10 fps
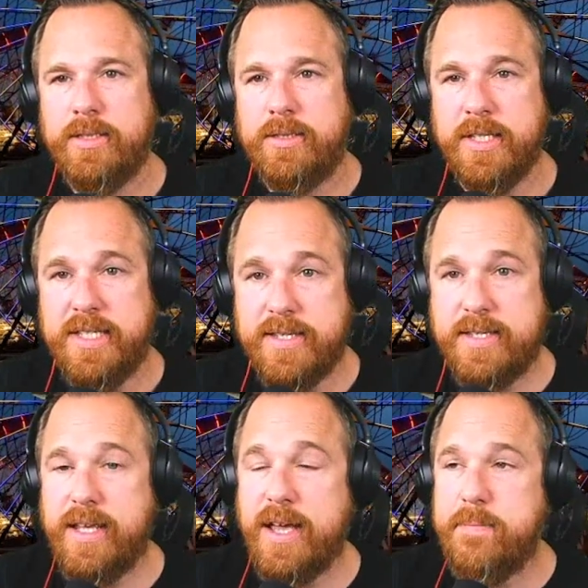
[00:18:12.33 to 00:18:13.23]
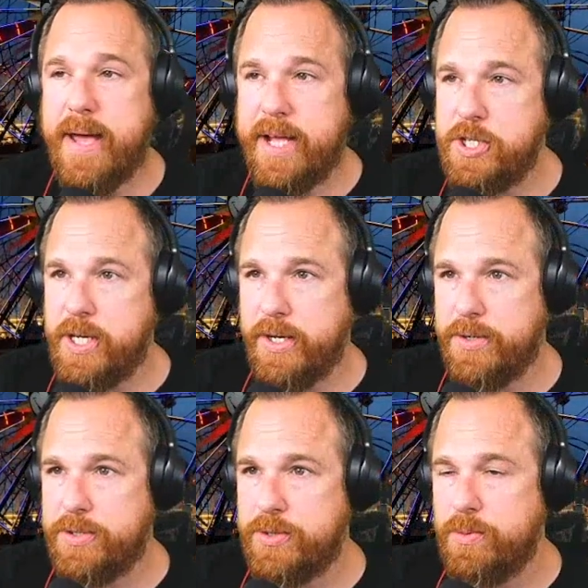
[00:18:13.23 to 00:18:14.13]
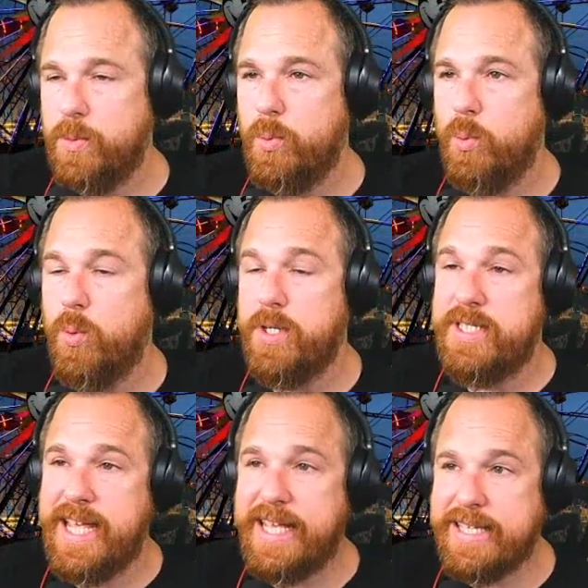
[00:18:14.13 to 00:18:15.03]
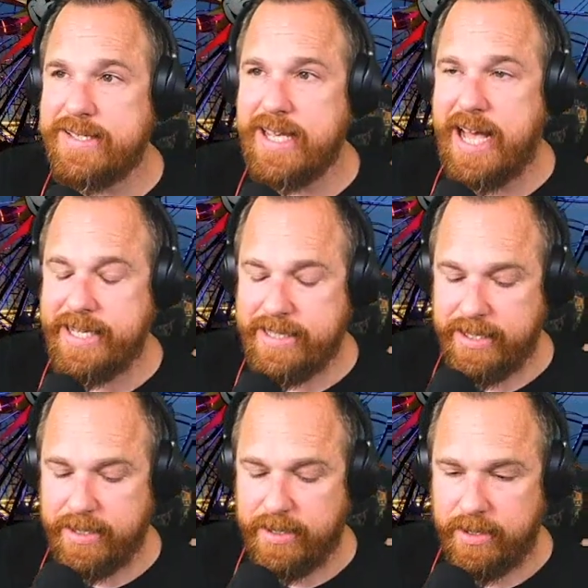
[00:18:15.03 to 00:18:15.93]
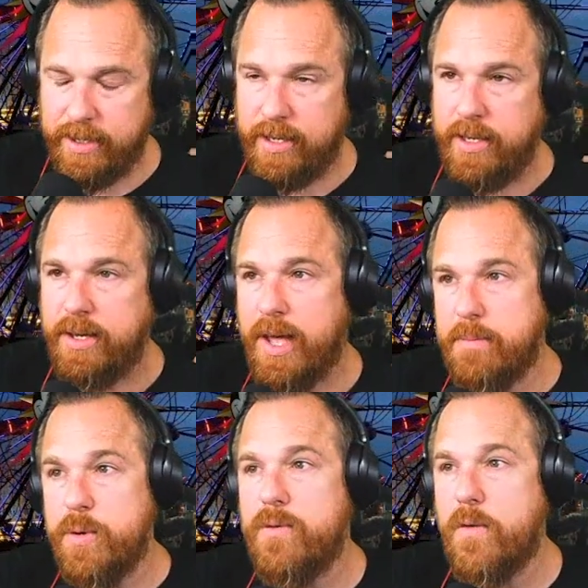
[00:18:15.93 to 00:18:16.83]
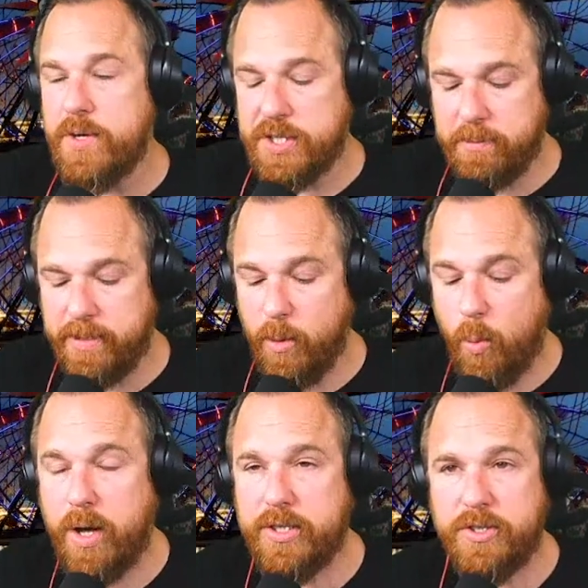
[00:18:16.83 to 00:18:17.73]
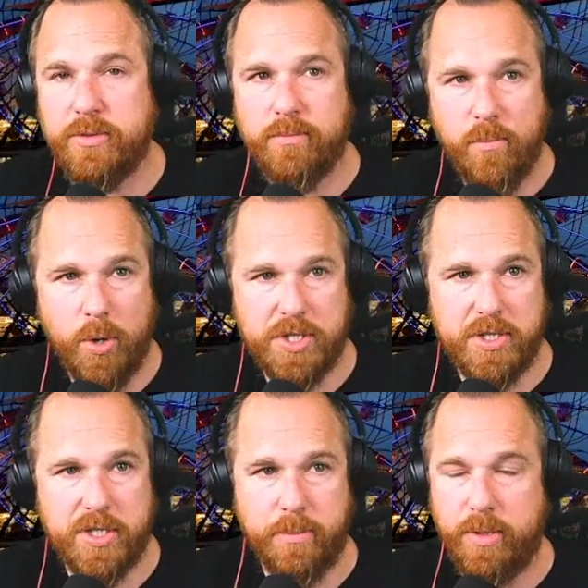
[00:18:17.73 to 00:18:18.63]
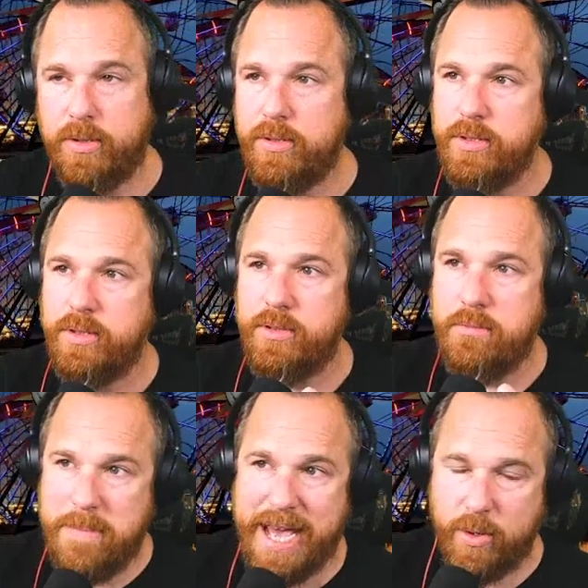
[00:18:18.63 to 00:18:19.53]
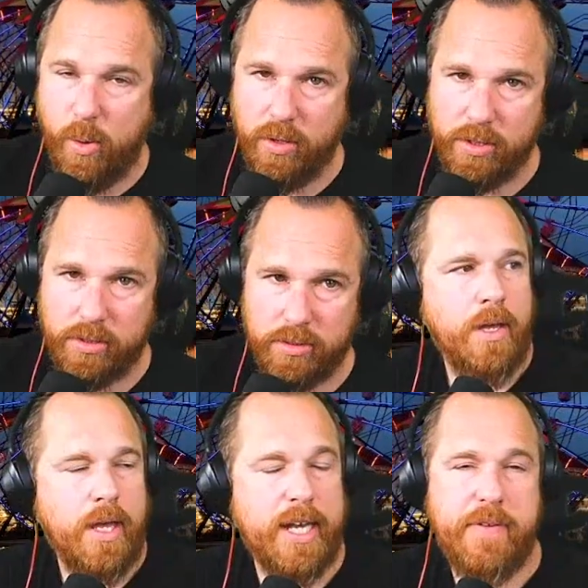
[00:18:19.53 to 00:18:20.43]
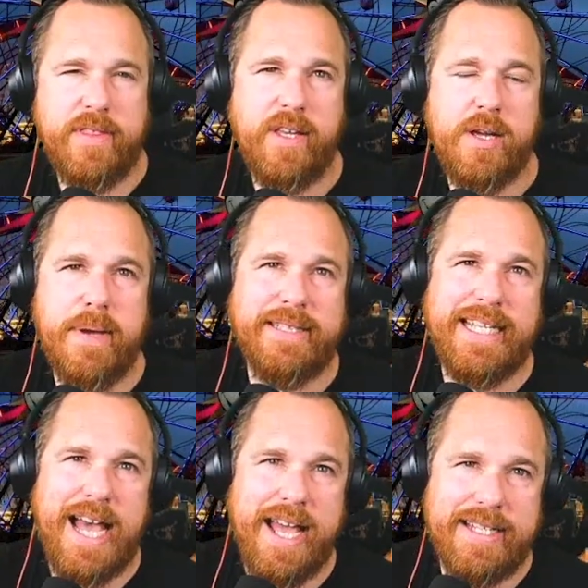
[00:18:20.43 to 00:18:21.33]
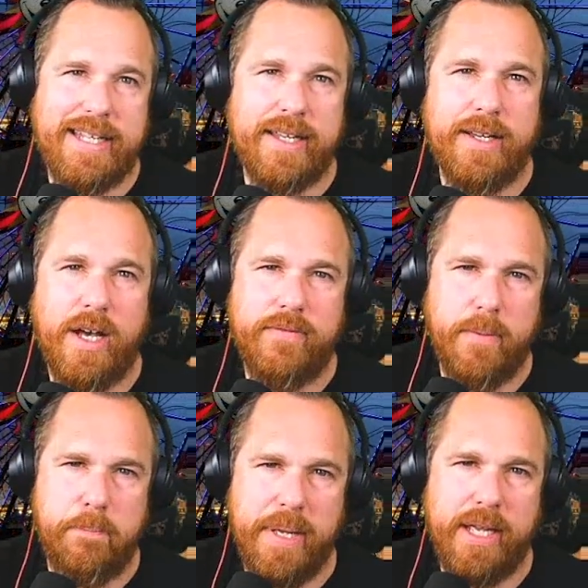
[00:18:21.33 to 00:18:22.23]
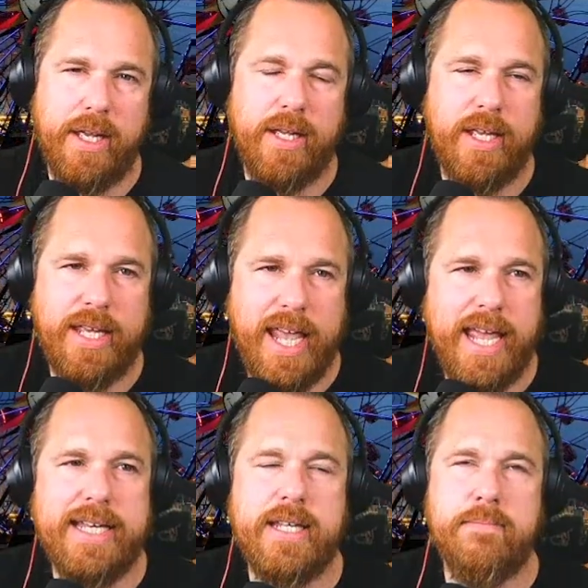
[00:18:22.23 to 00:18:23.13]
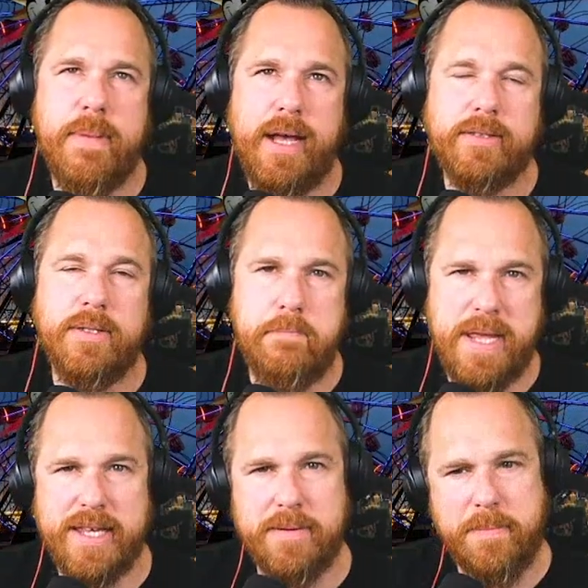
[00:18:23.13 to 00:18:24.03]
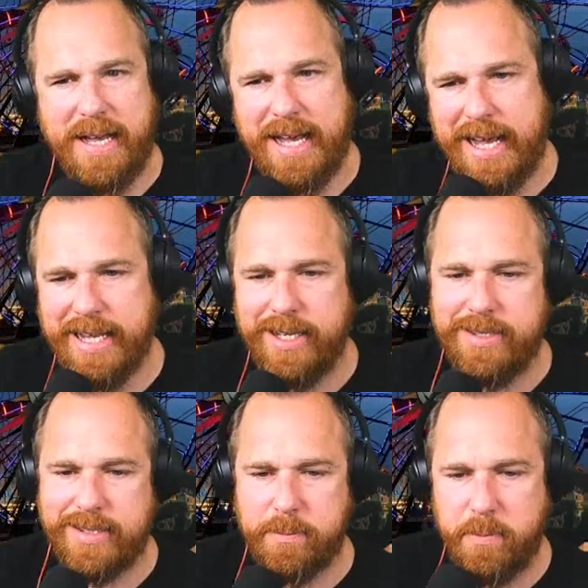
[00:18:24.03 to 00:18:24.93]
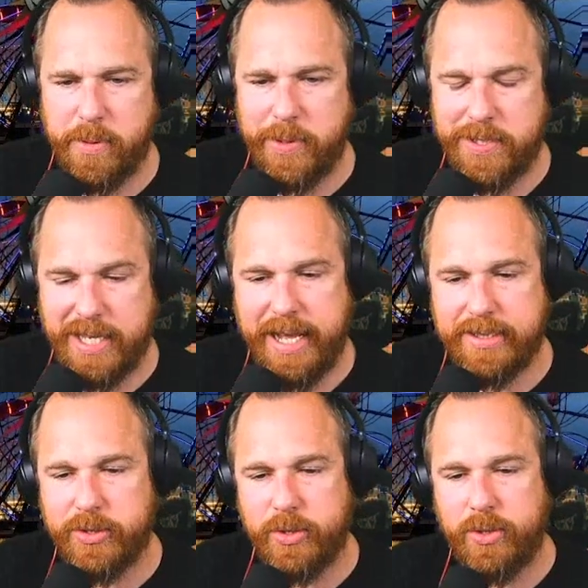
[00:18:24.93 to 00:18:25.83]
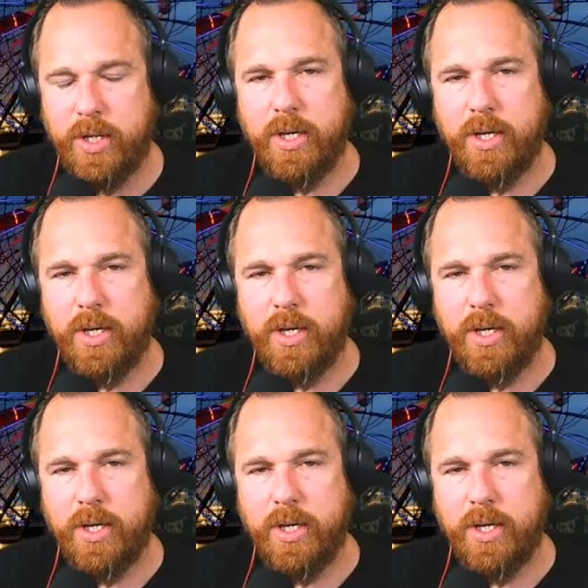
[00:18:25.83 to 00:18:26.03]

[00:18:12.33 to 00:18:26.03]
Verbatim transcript: the Disney Imagineers would take this idea and move over to something that was more sensible Matterhorn. And if you think about the idea of a big candy mountain being behind Sleeping Beauty's castle,